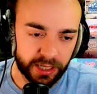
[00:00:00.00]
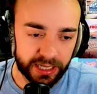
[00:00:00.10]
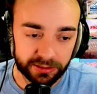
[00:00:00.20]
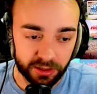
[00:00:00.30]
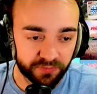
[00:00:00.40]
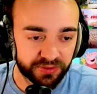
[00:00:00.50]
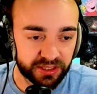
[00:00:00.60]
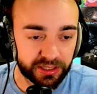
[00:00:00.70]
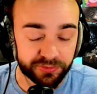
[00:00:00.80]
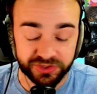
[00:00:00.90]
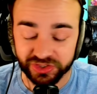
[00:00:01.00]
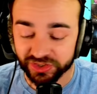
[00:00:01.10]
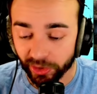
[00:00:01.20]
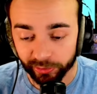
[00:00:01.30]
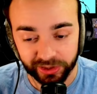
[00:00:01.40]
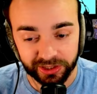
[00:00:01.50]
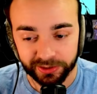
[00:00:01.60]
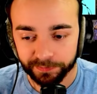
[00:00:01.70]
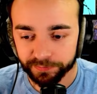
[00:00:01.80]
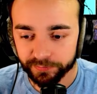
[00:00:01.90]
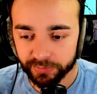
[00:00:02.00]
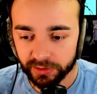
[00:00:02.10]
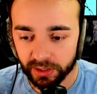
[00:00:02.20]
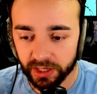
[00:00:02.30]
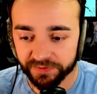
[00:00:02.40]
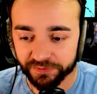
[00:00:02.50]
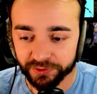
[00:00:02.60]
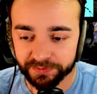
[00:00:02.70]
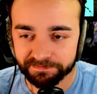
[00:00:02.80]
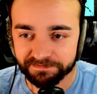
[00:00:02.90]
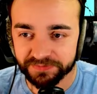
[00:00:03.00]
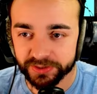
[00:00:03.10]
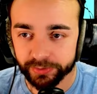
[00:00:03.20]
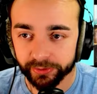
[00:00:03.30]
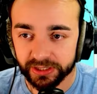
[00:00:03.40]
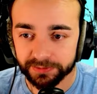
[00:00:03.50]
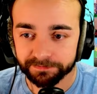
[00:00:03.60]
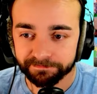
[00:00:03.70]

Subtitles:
I loved it. It was so good. Forspoken.